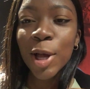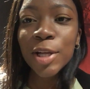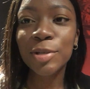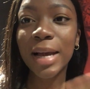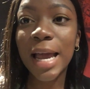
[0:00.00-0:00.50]

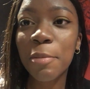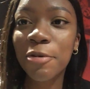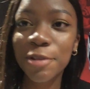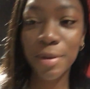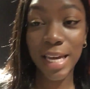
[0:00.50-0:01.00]
So I came
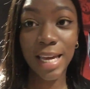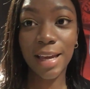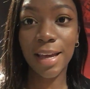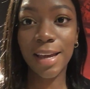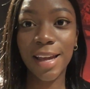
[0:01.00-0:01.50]
all the way
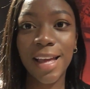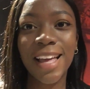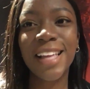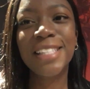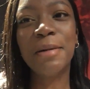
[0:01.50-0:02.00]
here
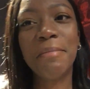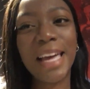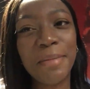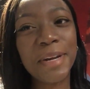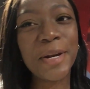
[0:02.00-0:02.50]
to
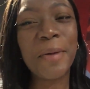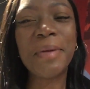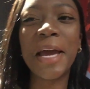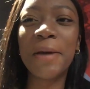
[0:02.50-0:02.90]
maybe not be